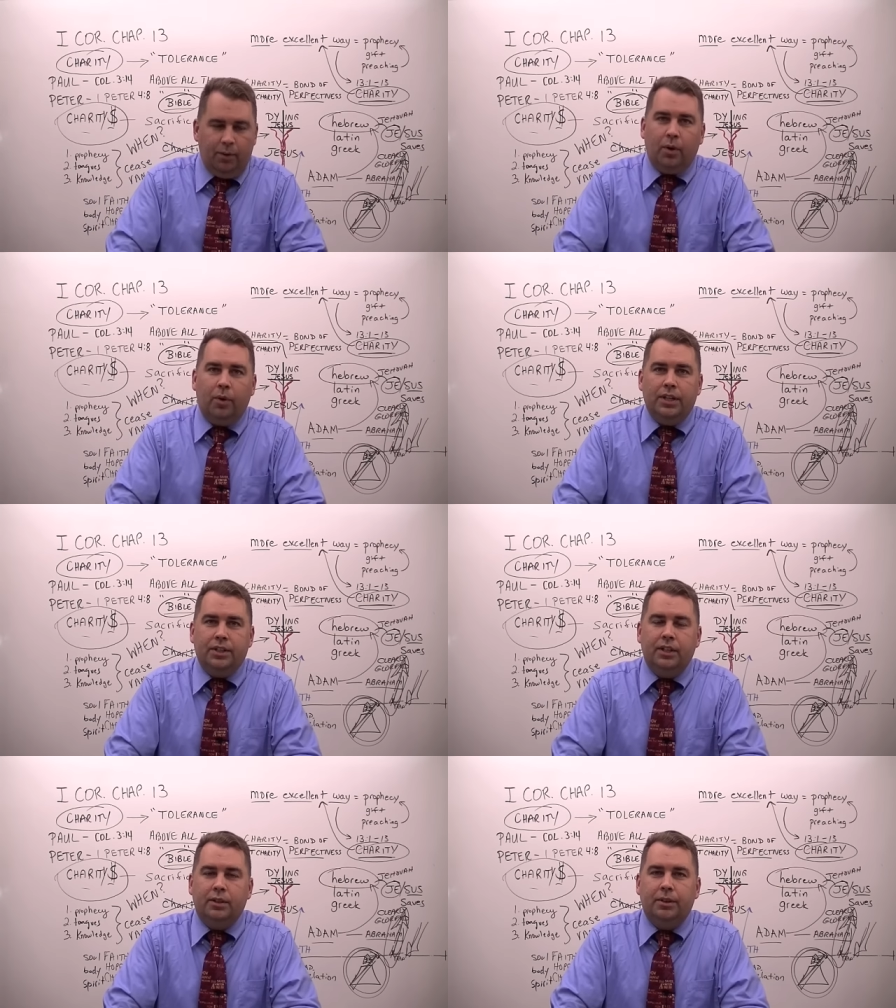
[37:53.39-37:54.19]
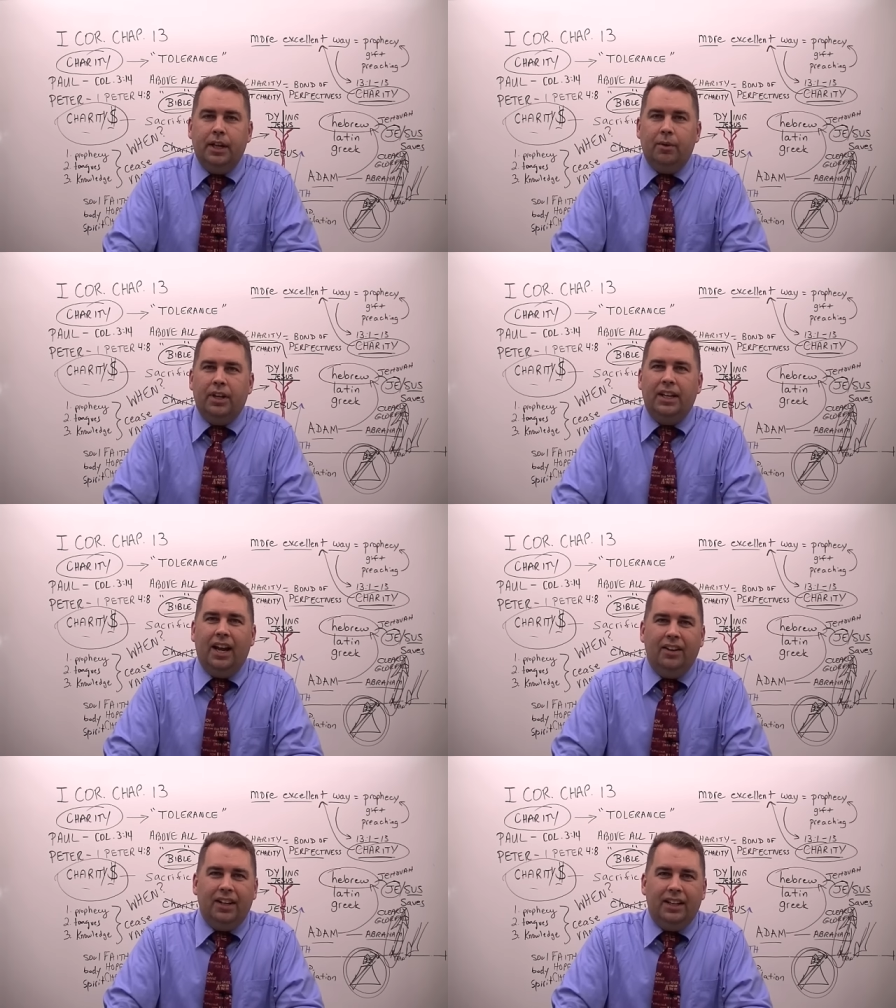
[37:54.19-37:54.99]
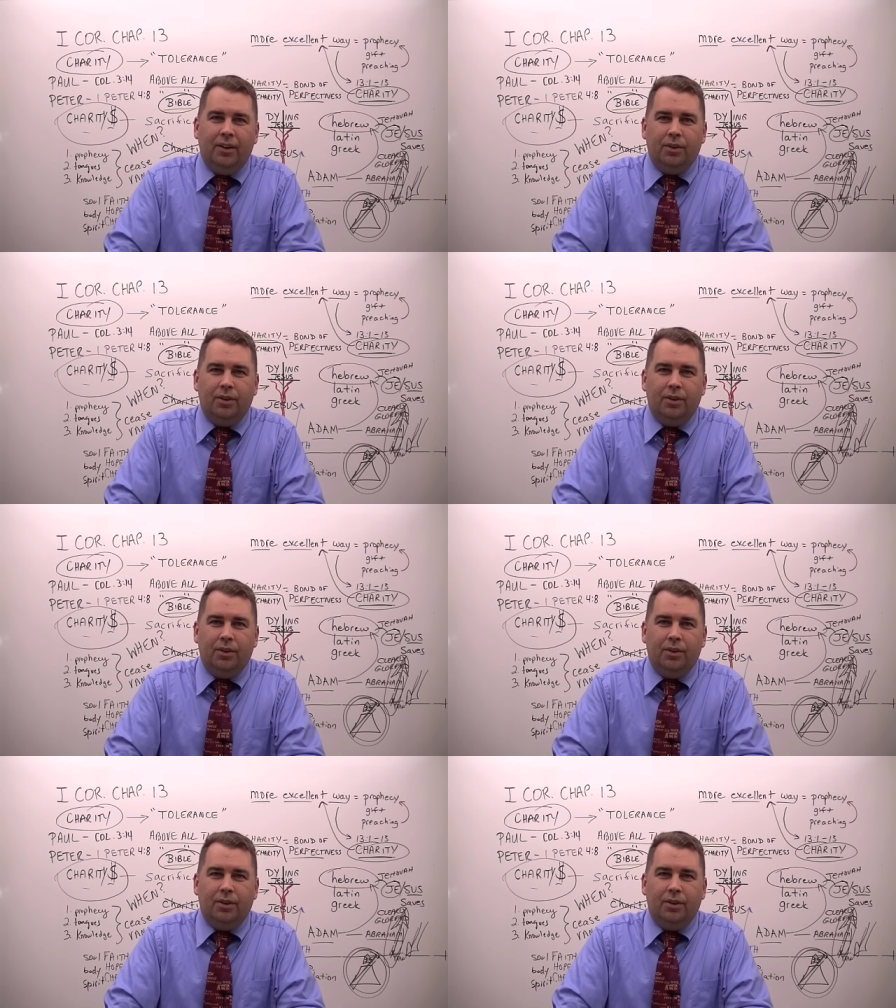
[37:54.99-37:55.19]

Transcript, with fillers: they were Christians if they were yelling,